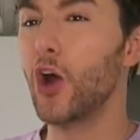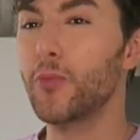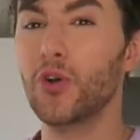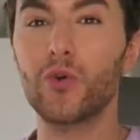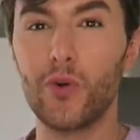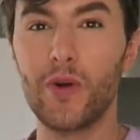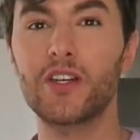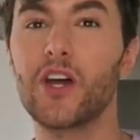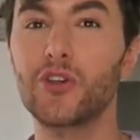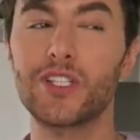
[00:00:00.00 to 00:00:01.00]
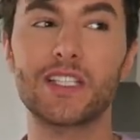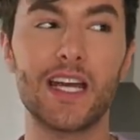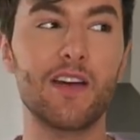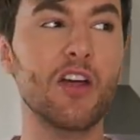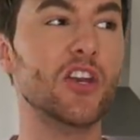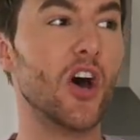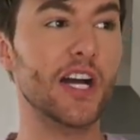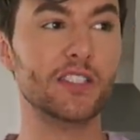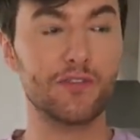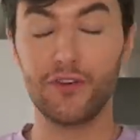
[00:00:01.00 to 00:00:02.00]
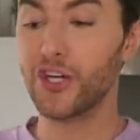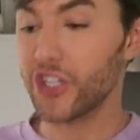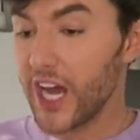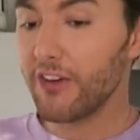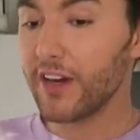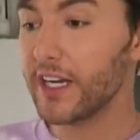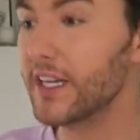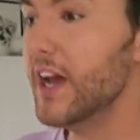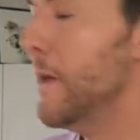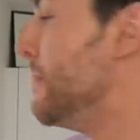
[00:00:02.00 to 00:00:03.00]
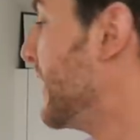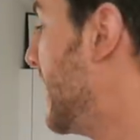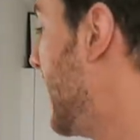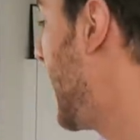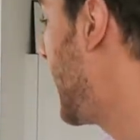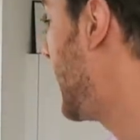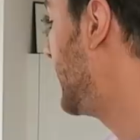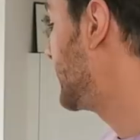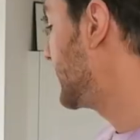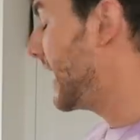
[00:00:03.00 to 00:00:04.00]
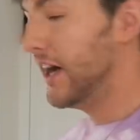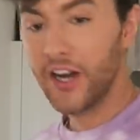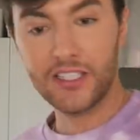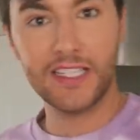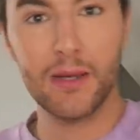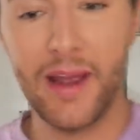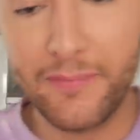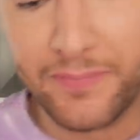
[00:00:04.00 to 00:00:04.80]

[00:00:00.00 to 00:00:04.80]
open all the windows, just get nice fresh air in. And yeah, I'll see you in a